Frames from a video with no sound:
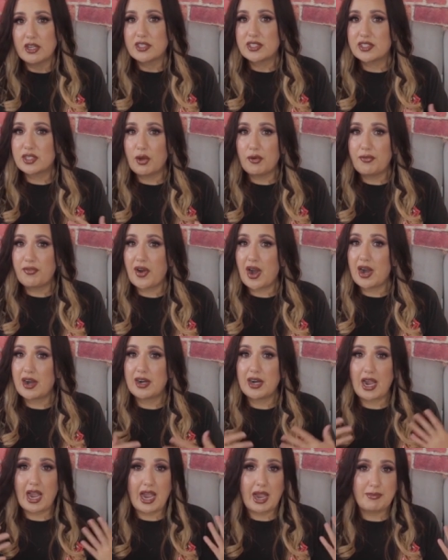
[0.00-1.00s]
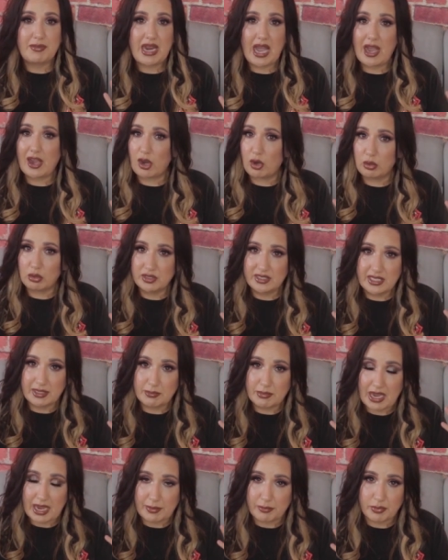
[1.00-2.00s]
so far, I'm not
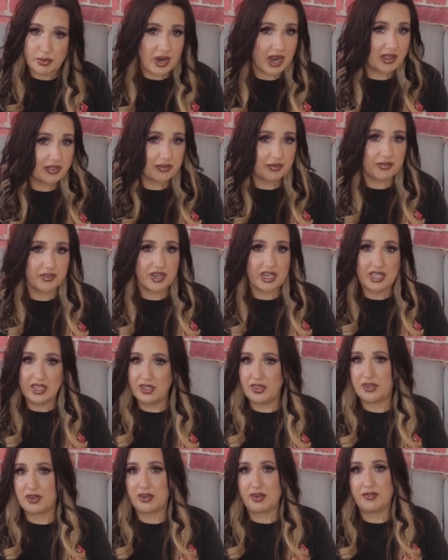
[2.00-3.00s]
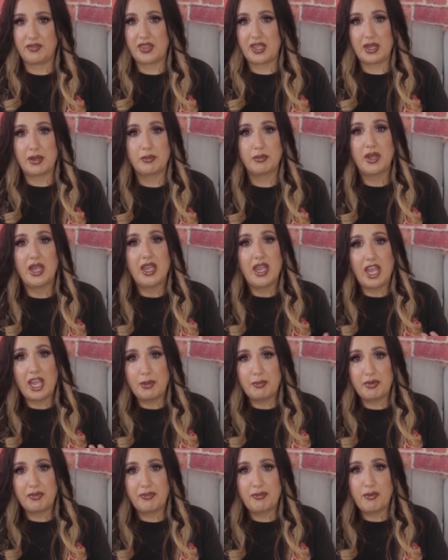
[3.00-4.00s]
holding my breath for either of them.
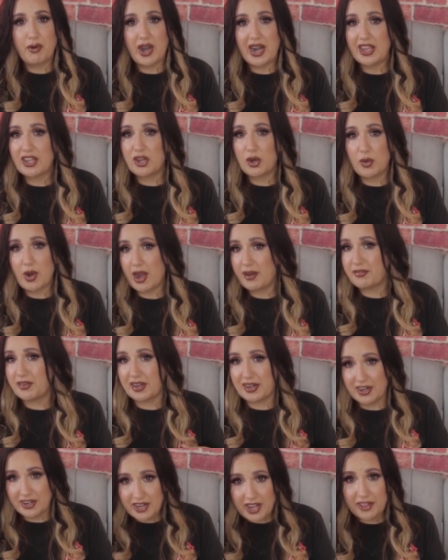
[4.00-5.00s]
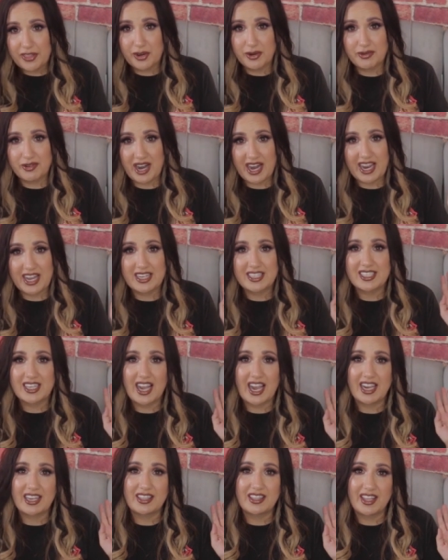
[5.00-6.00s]
And before I go off on another rant,
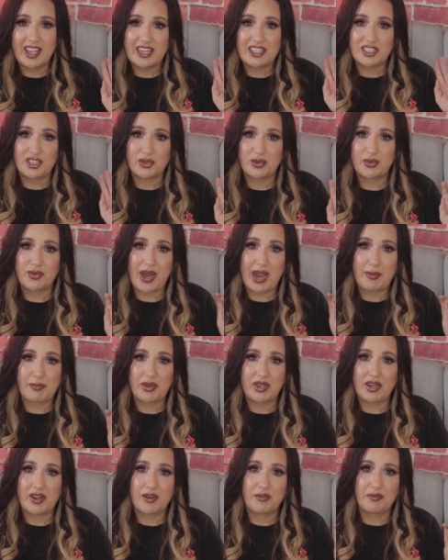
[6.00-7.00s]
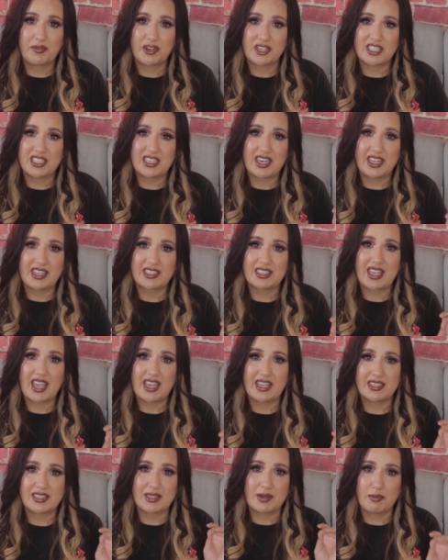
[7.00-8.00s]
I'd like to wrap it up for today's
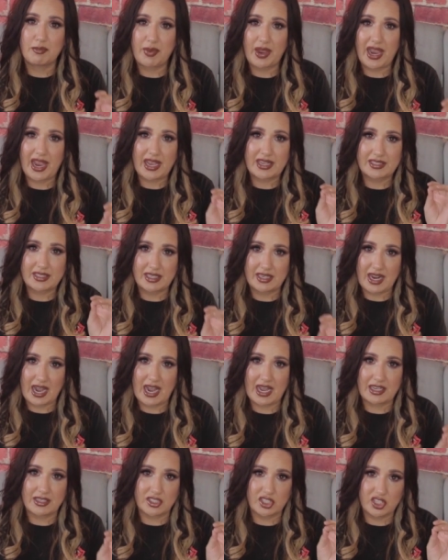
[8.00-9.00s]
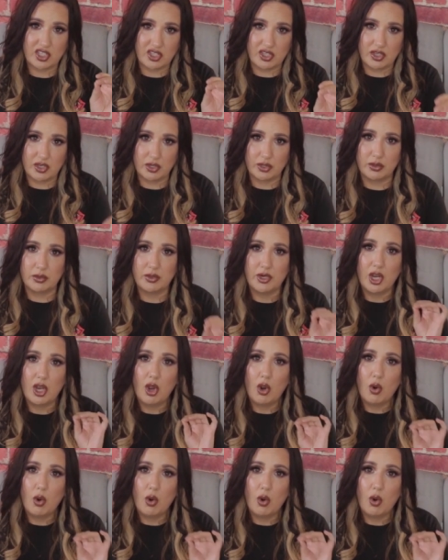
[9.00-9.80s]
case and pass it on to you.